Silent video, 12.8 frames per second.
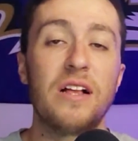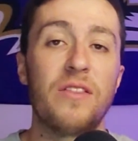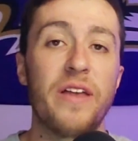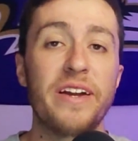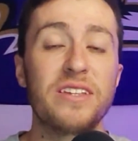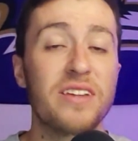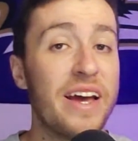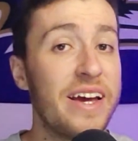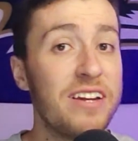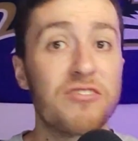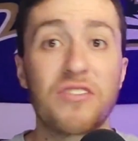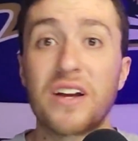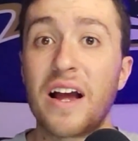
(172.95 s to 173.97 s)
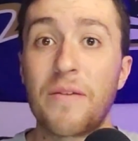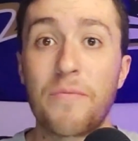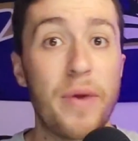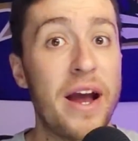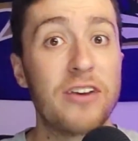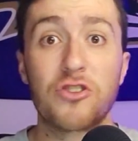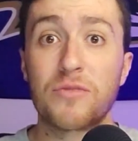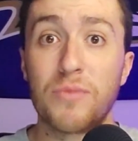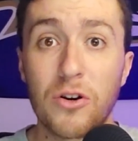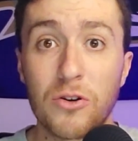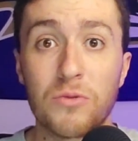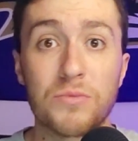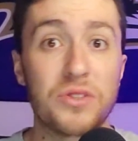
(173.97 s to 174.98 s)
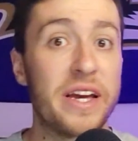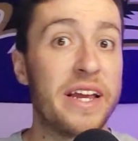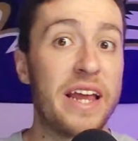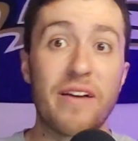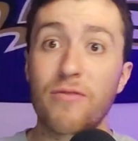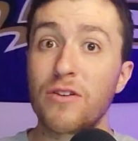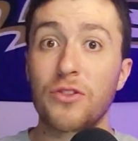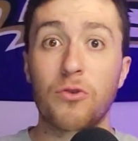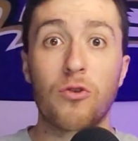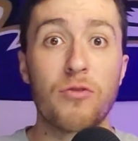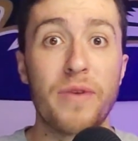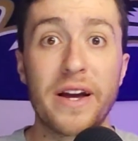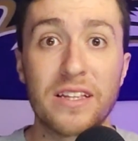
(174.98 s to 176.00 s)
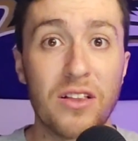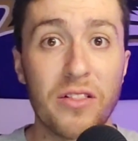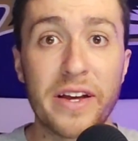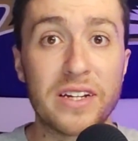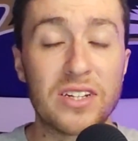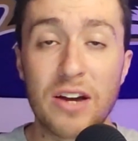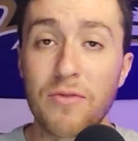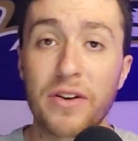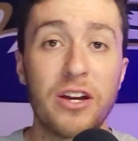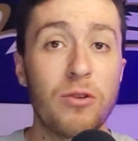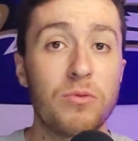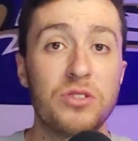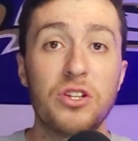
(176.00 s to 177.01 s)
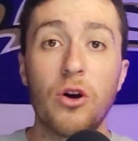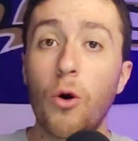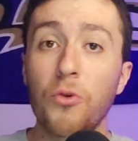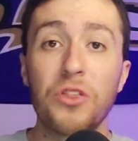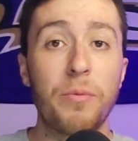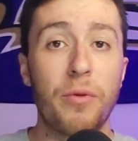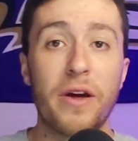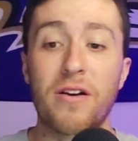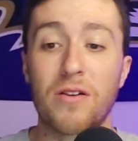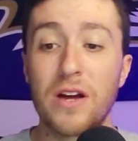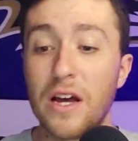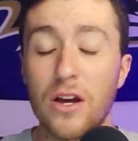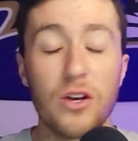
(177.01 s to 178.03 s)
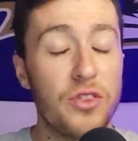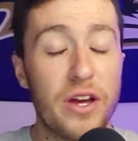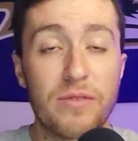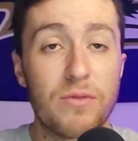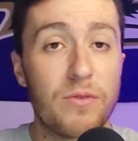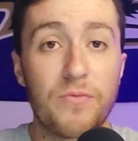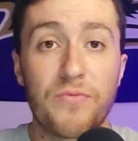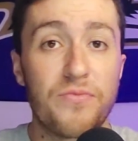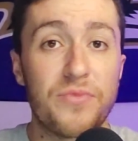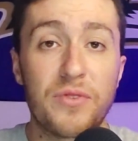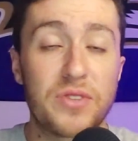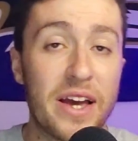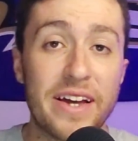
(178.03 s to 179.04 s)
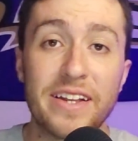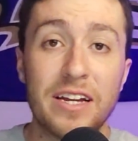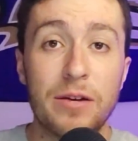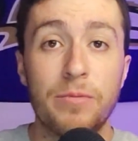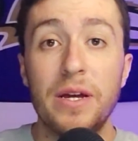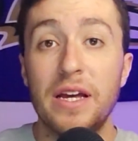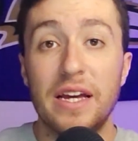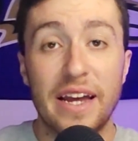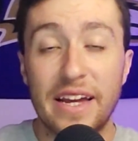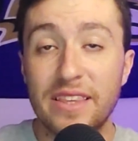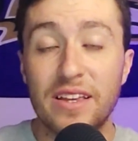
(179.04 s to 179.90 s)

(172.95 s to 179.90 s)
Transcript: That is ahead of Patrick Mahomes and every other quarterback in the league. Tyreek Hill was the only player that was ahead of him in